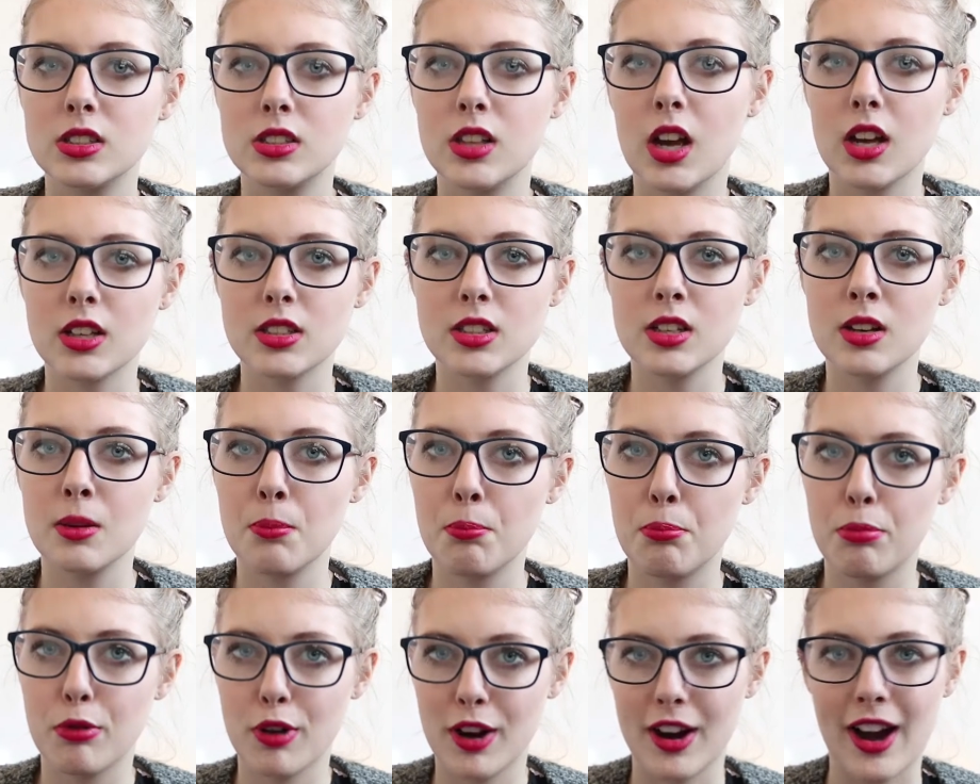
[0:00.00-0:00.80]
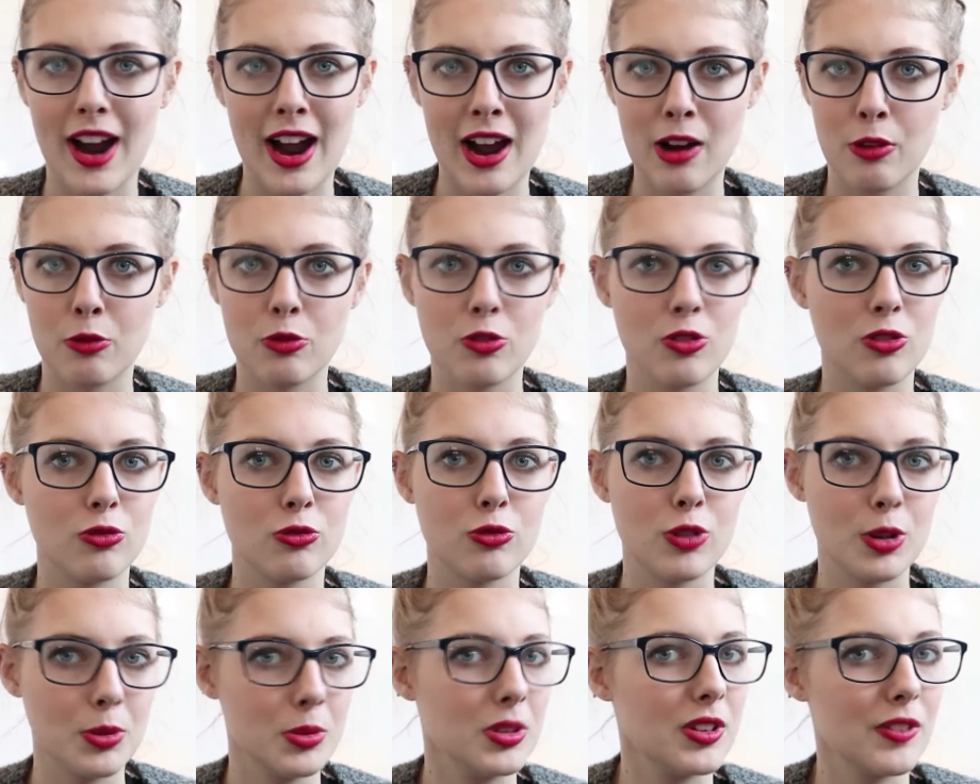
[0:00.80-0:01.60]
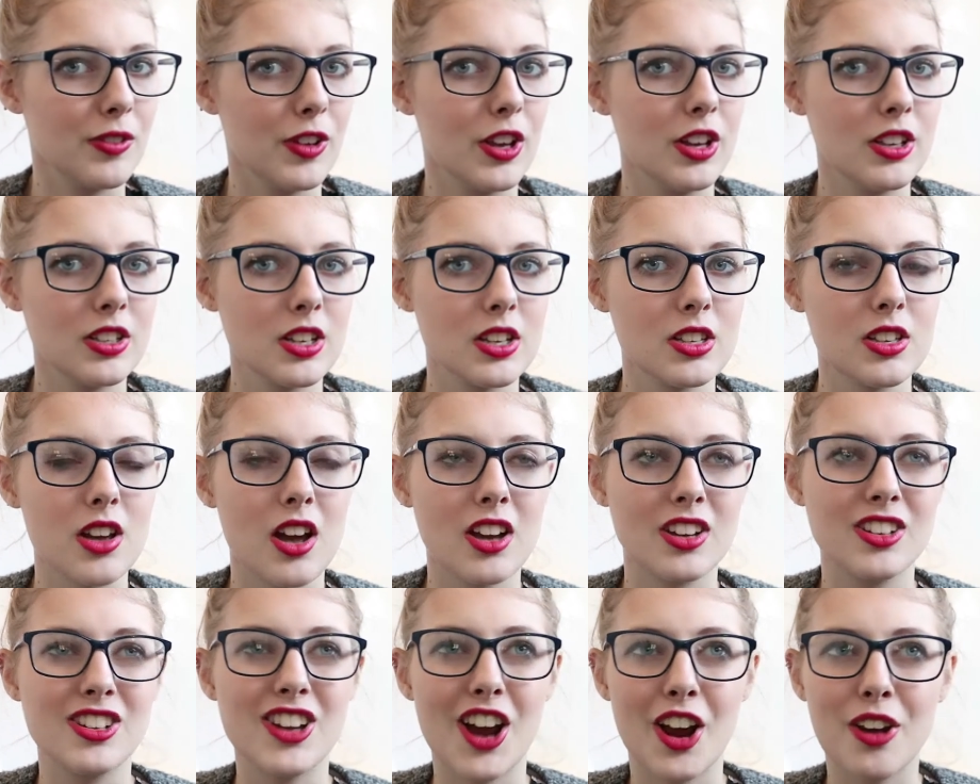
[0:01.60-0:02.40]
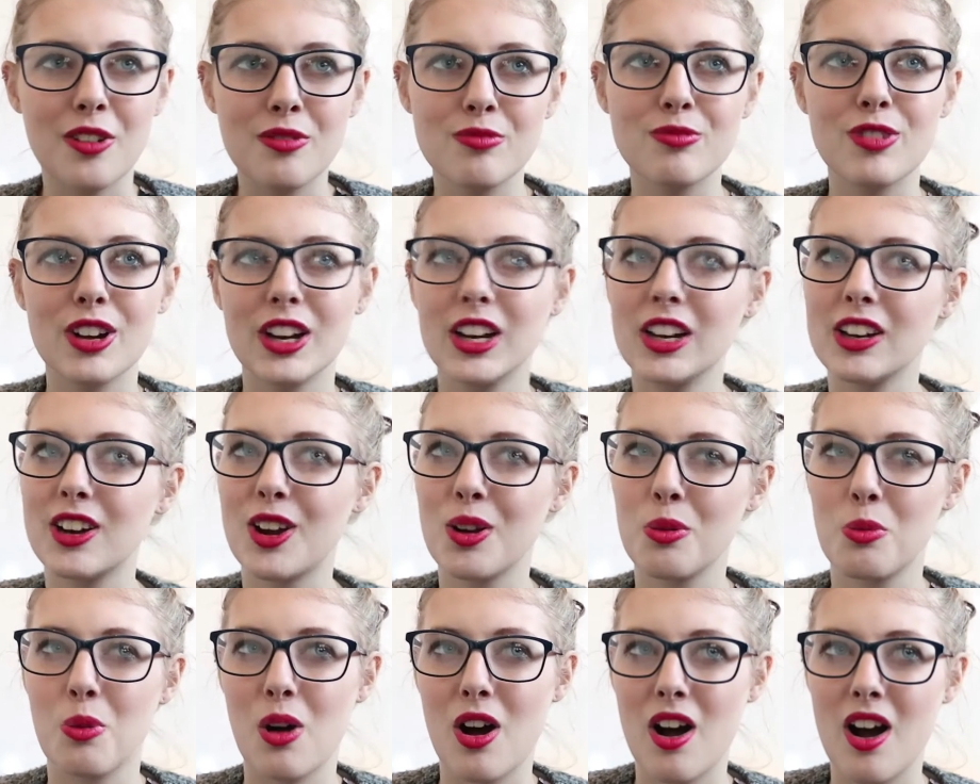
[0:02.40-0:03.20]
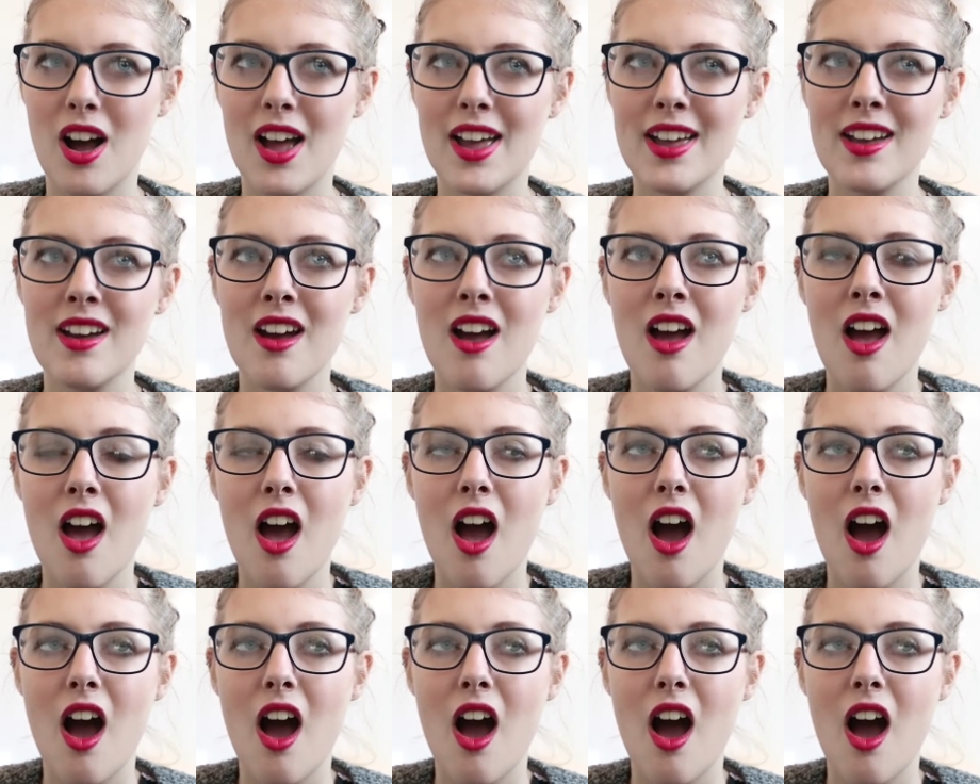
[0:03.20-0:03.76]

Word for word: doesn't bring out room diffusers. I don't really know why.